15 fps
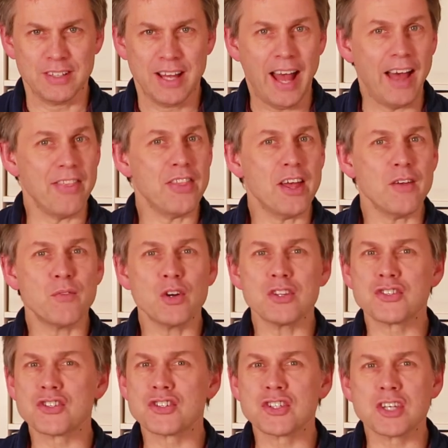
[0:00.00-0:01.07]
and they would
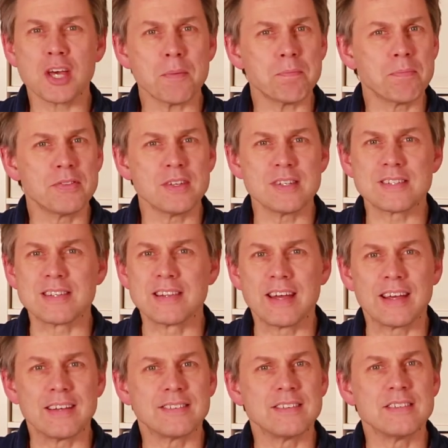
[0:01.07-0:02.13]
skip this
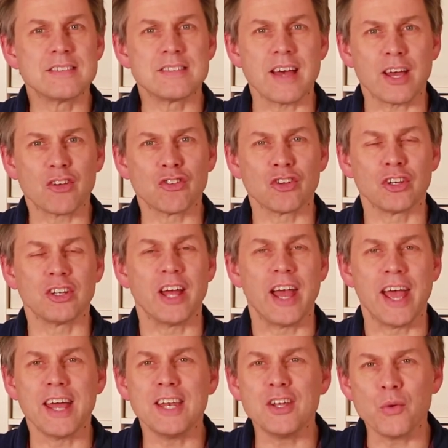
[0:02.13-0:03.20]
lengthy section
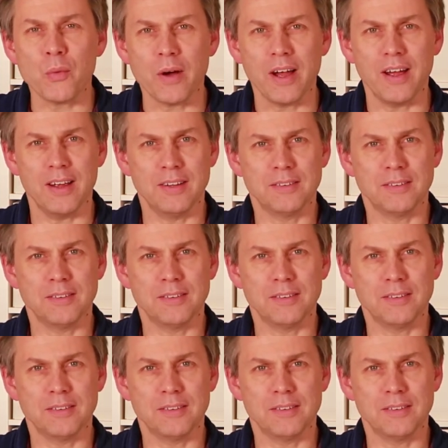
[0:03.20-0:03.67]
anyway.